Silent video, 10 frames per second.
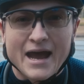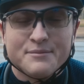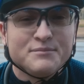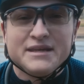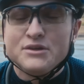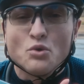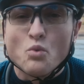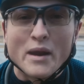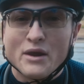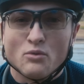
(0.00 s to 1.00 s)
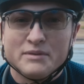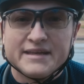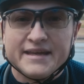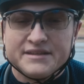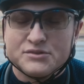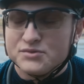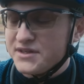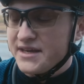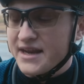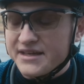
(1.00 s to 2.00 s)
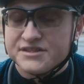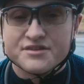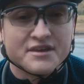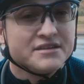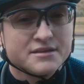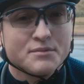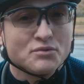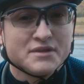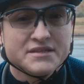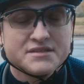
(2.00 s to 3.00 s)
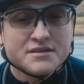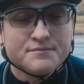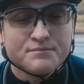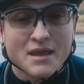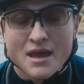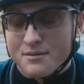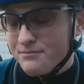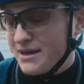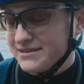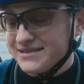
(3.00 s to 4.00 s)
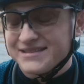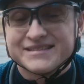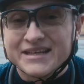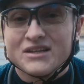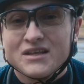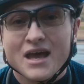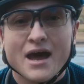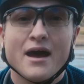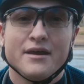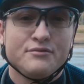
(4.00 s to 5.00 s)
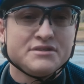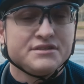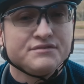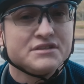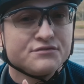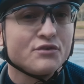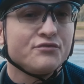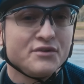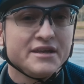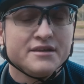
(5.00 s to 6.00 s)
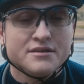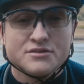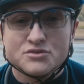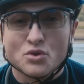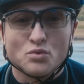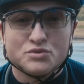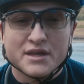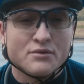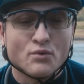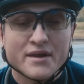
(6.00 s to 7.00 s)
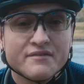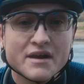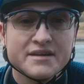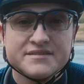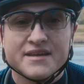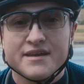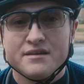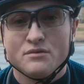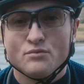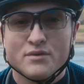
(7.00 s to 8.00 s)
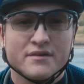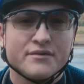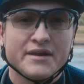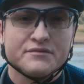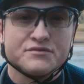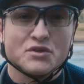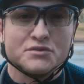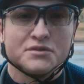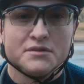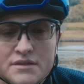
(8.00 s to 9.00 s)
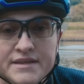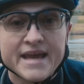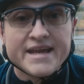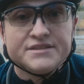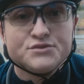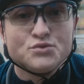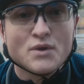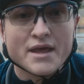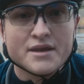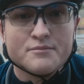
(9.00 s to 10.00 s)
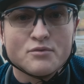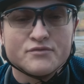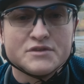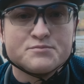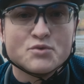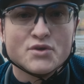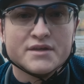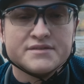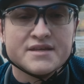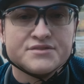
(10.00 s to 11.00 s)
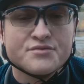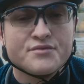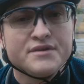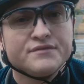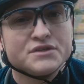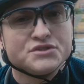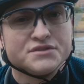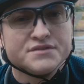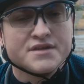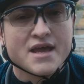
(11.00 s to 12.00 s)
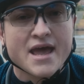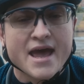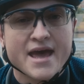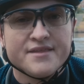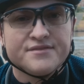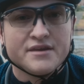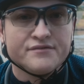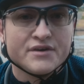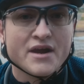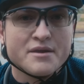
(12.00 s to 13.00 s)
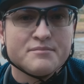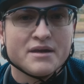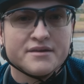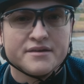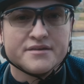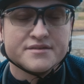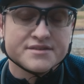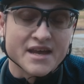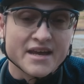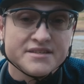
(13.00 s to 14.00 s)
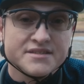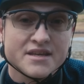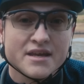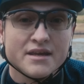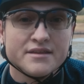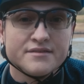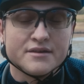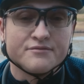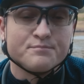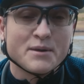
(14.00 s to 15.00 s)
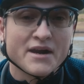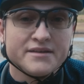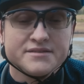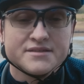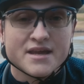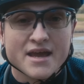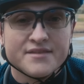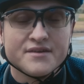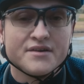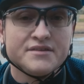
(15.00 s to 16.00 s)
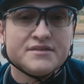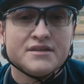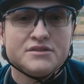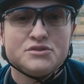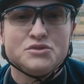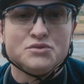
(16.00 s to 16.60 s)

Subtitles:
I'm in no way obligated to say nice things about this, but still I received this for free, so take whatever I say with a grain of salt. The AS2 lineup of this product has 3 versions, and they vary by size, their price, and their intended